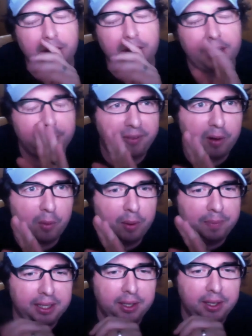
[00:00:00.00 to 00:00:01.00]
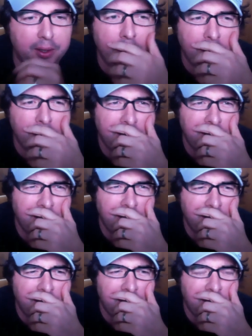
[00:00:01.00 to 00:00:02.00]
on, before whoop-de-doo,
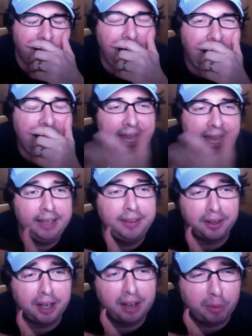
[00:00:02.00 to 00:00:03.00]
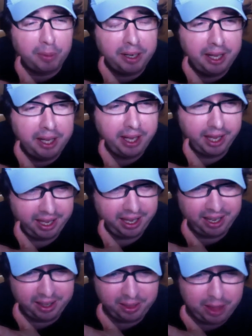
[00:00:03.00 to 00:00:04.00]
I hate the government.
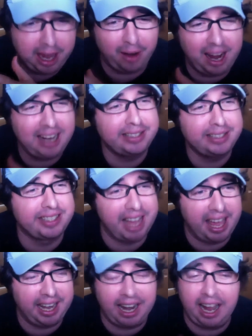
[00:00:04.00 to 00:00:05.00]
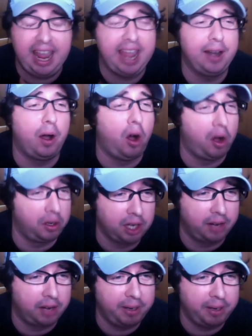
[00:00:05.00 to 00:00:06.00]
There, I said it. I hate all
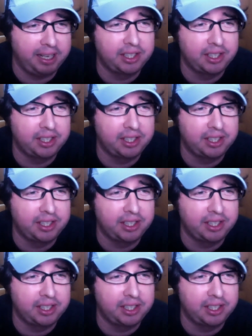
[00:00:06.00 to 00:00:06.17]
governments.